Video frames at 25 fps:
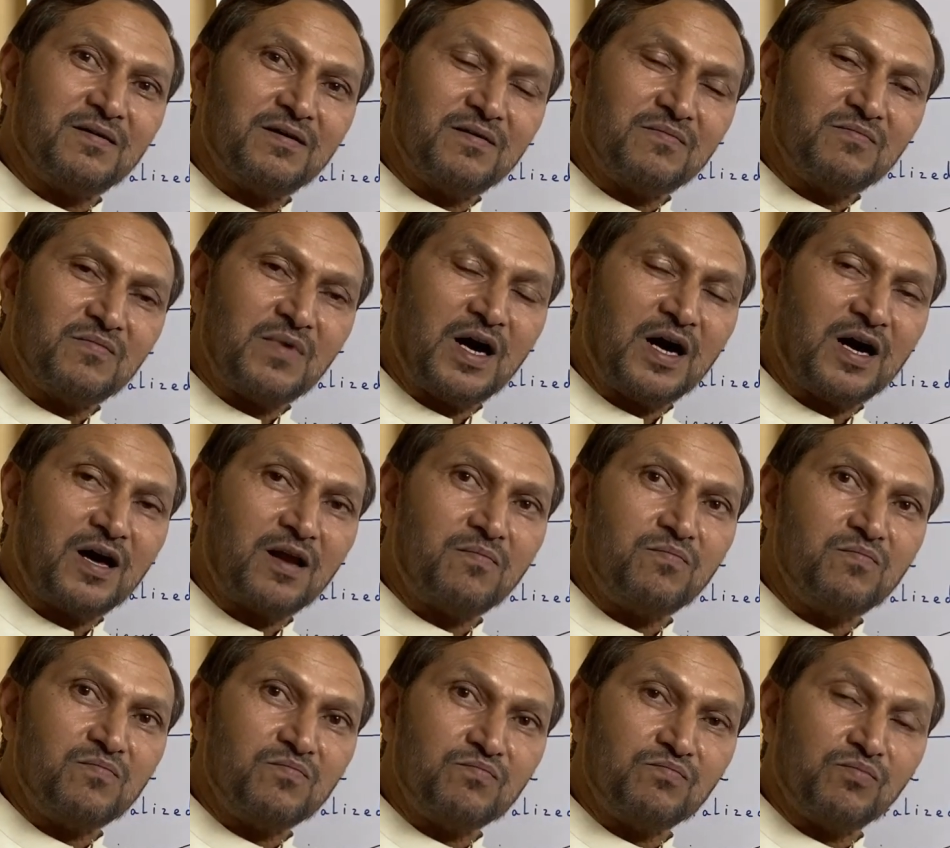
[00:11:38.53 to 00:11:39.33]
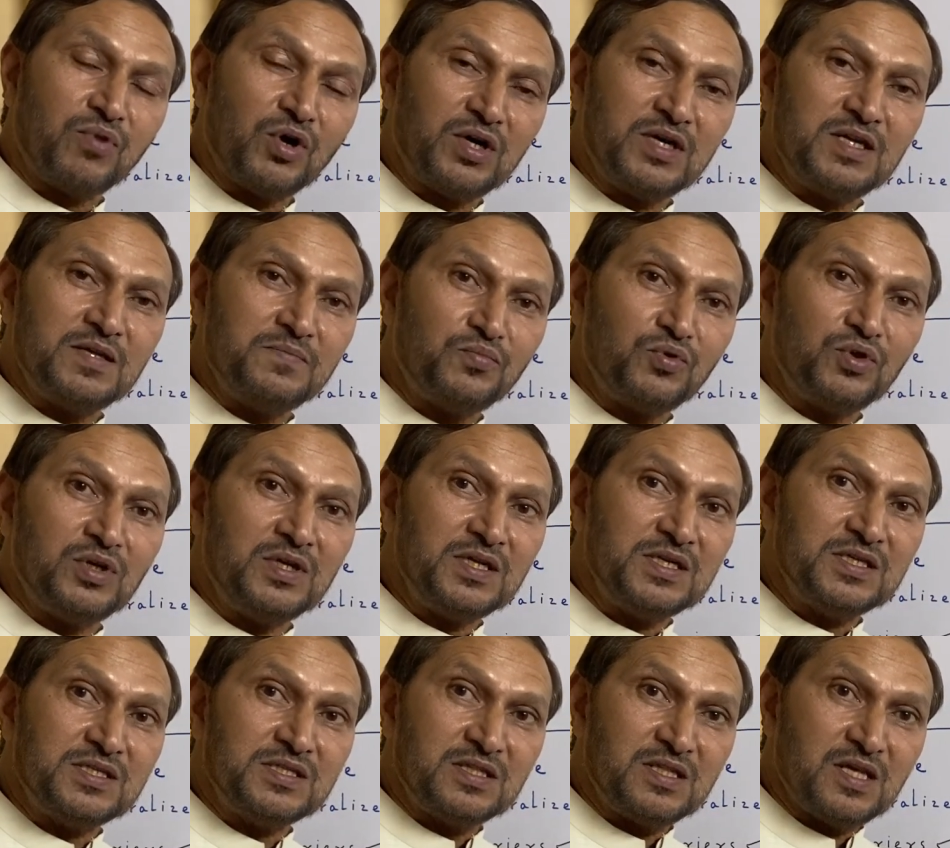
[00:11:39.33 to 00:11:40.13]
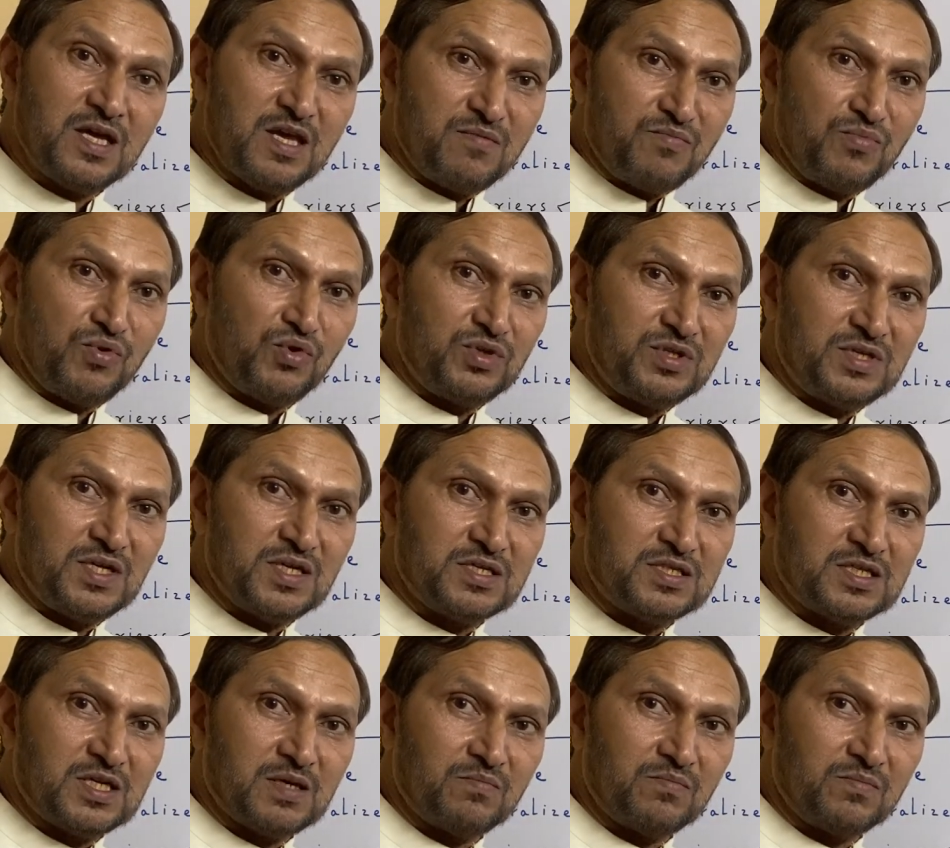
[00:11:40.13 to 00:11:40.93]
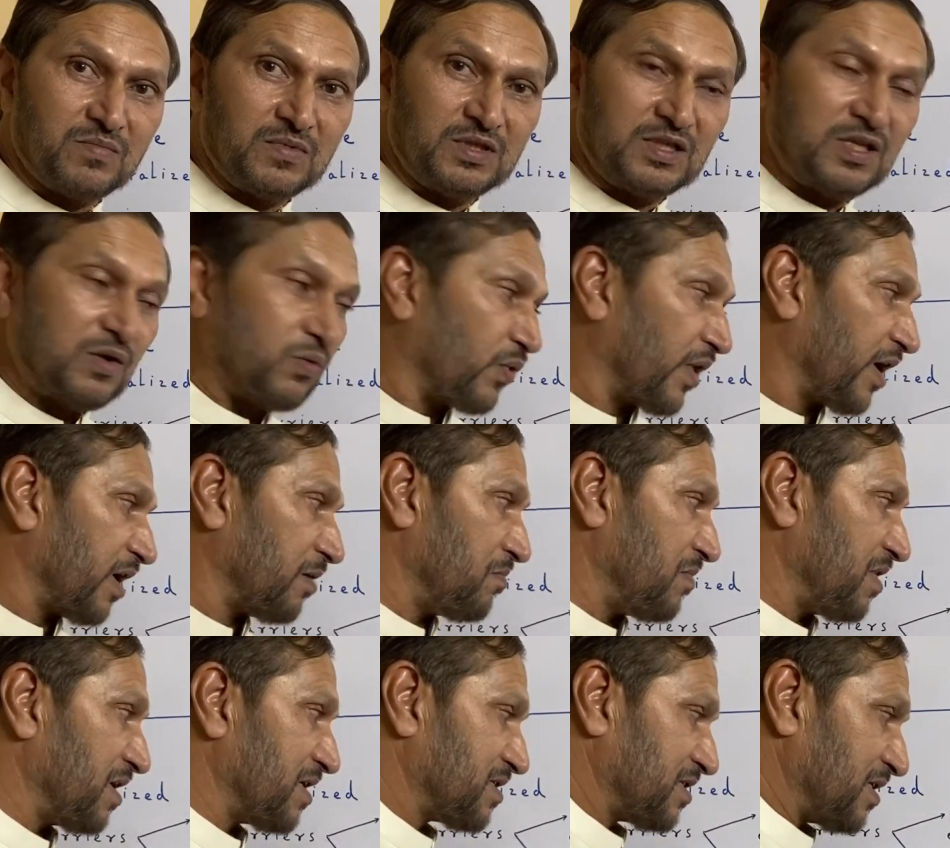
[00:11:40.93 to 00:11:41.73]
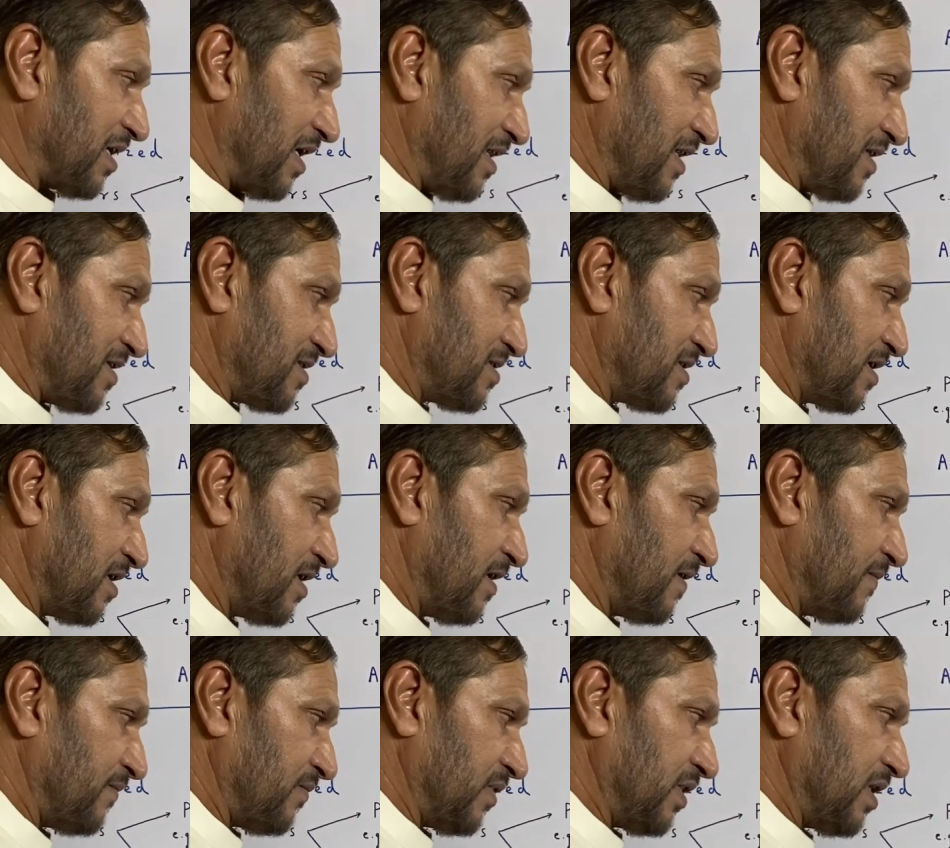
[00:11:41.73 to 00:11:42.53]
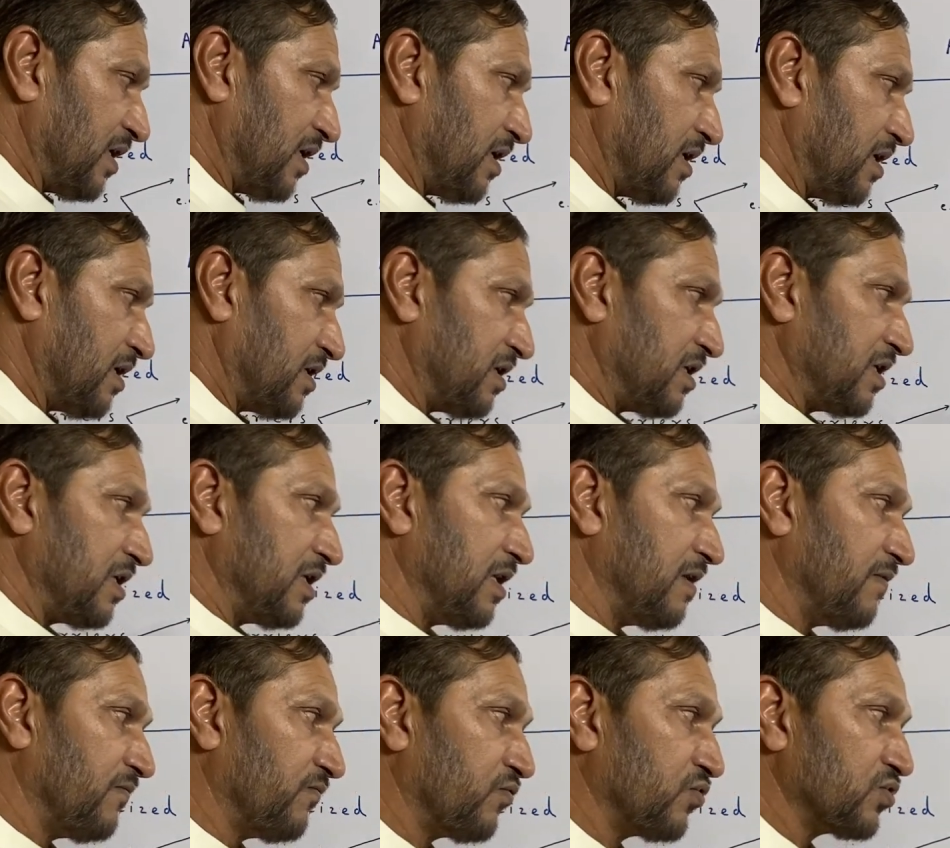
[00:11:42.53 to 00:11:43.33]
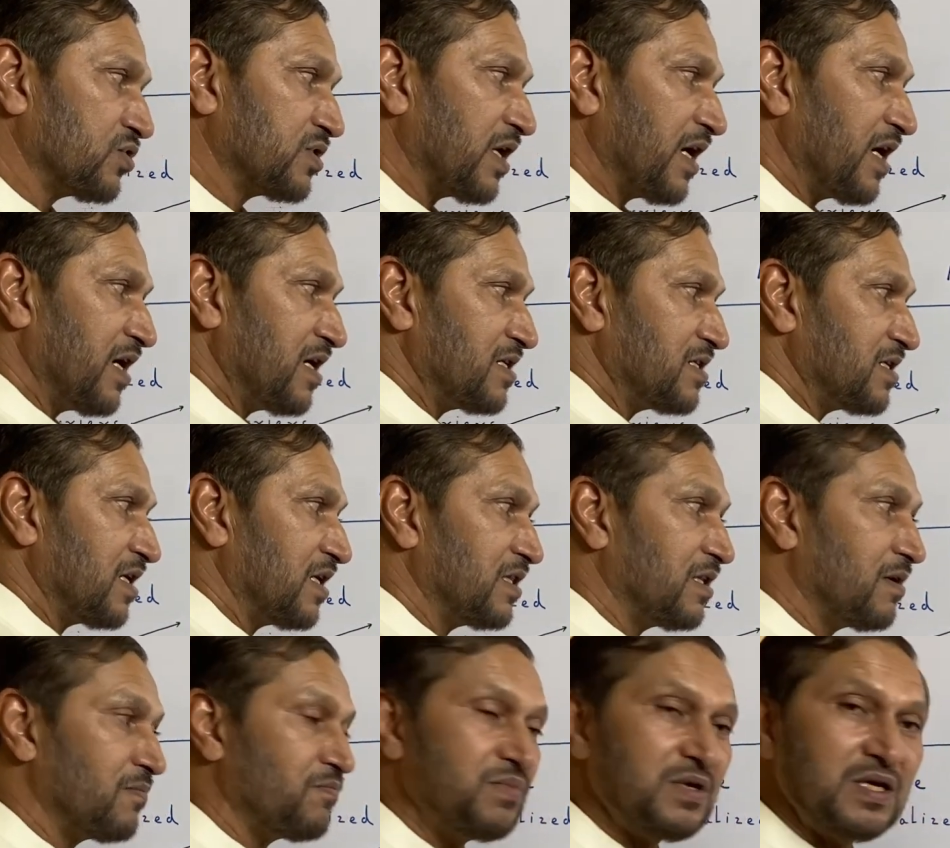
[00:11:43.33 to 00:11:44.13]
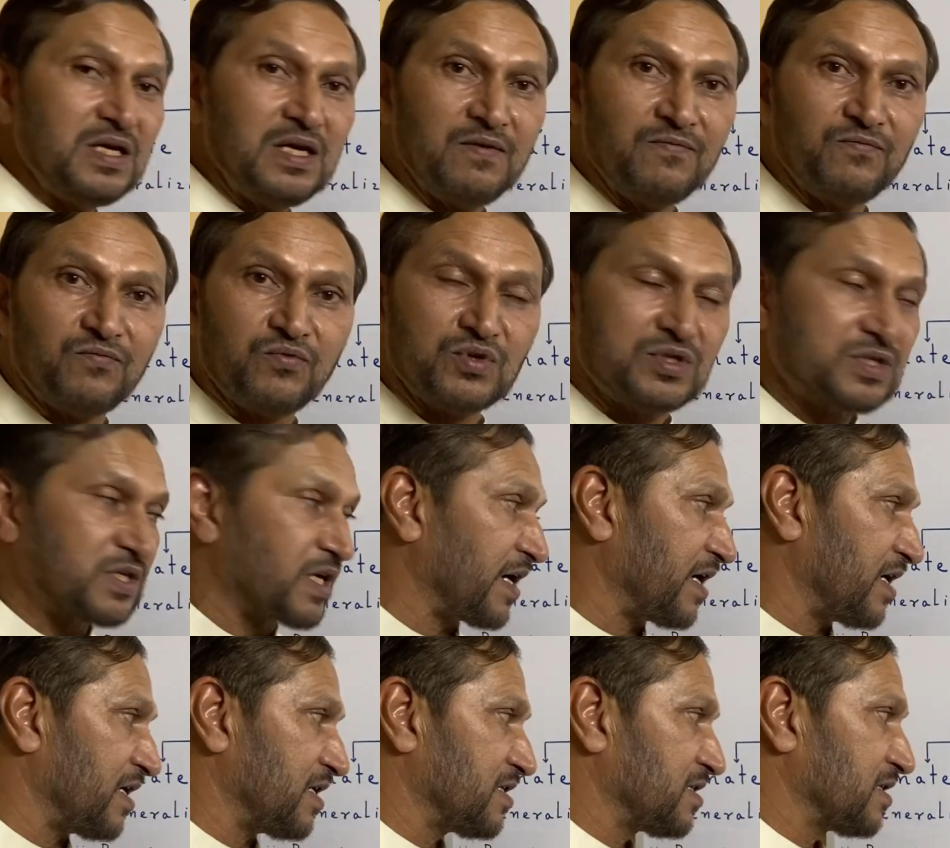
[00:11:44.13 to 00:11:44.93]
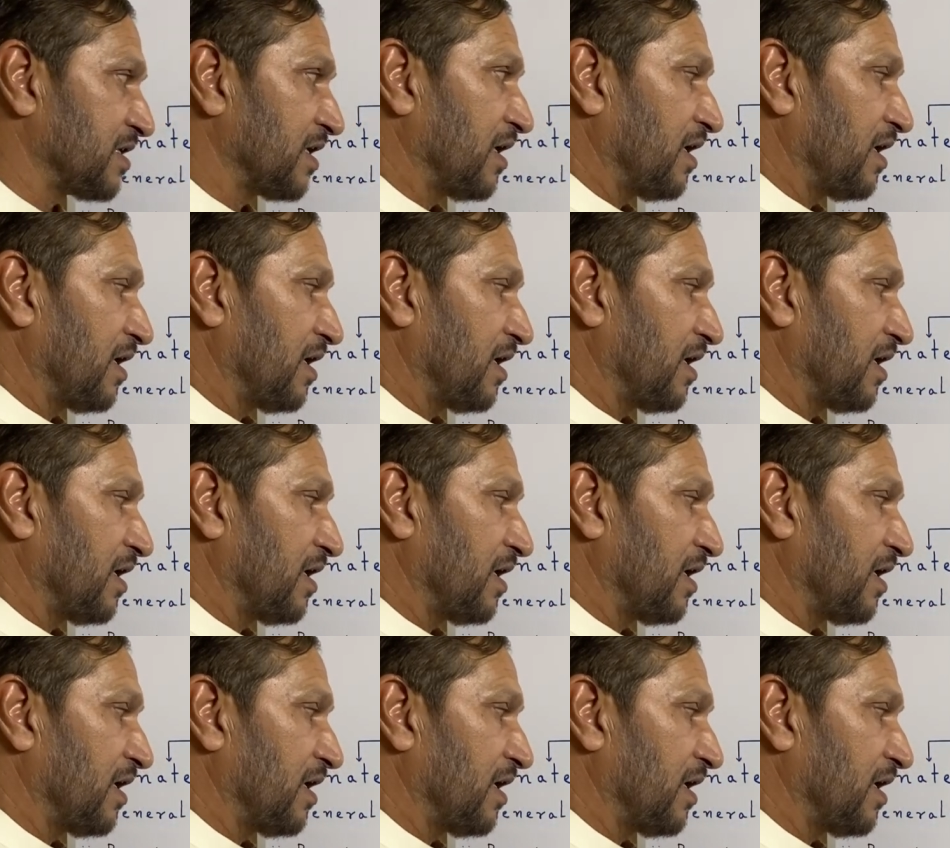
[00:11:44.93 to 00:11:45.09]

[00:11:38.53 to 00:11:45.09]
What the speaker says: our body police, the immune system, the white blood cells, the T lymphocytes and the B lymphocytes,